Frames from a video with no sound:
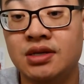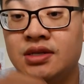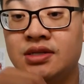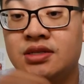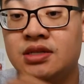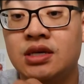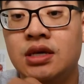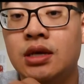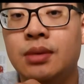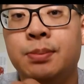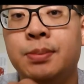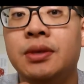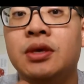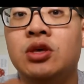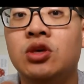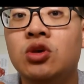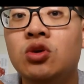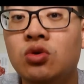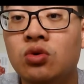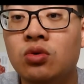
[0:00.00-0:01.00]
is
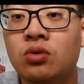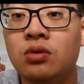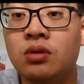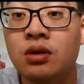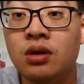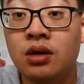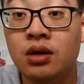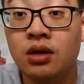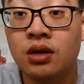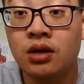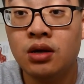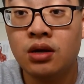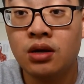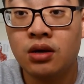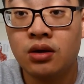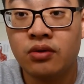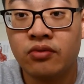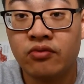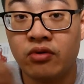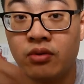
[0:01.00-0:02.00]
keeping you
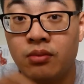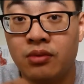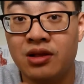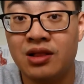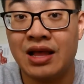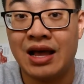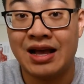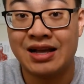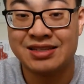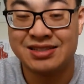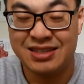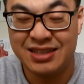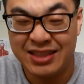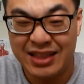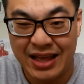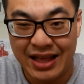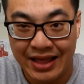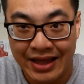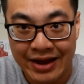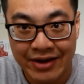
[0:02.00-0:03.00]
from relaxing
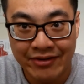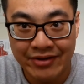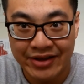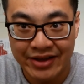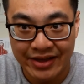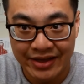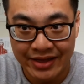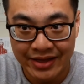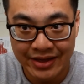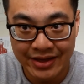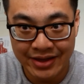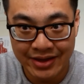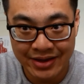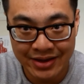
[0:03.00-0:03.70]
that area.